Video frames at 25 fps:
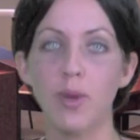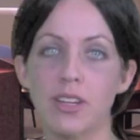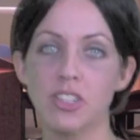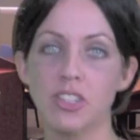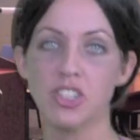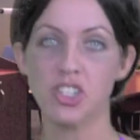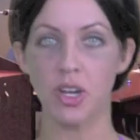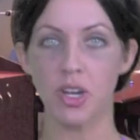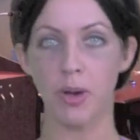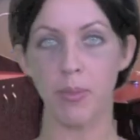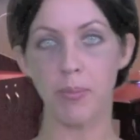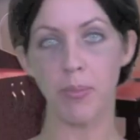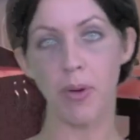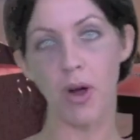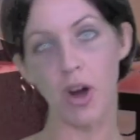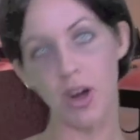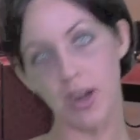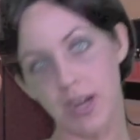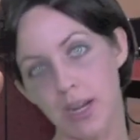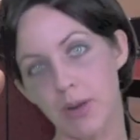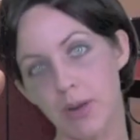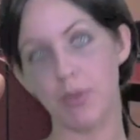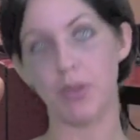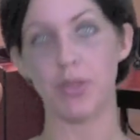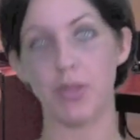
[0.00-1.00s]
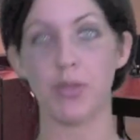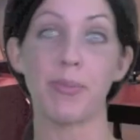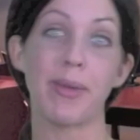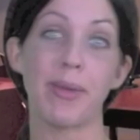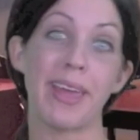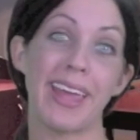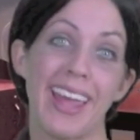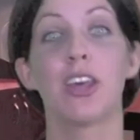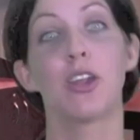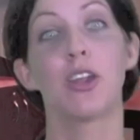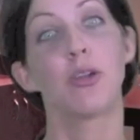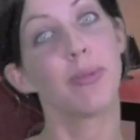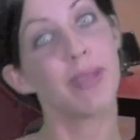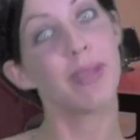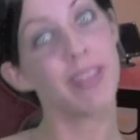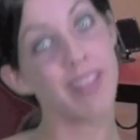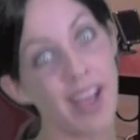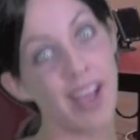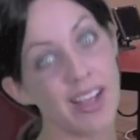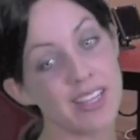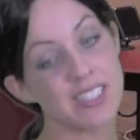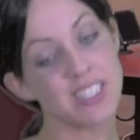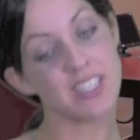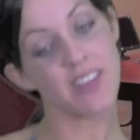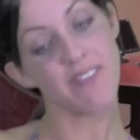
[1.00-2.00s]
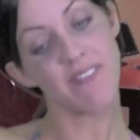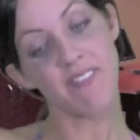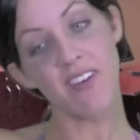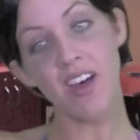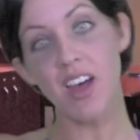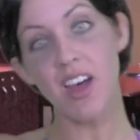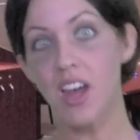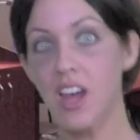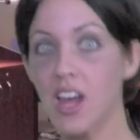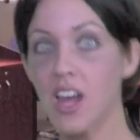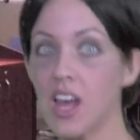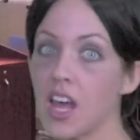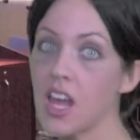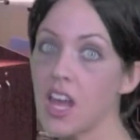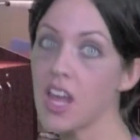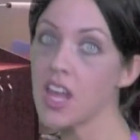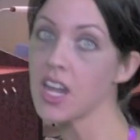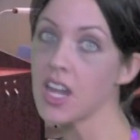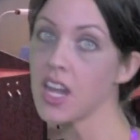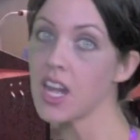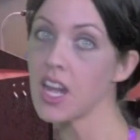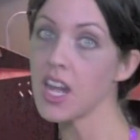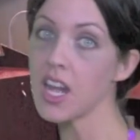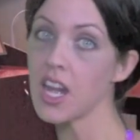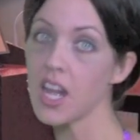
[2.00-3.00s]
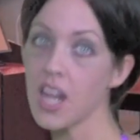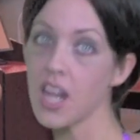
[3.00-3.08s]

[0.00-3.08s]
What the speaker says: why don't you come party with me? It'll be lots of fun.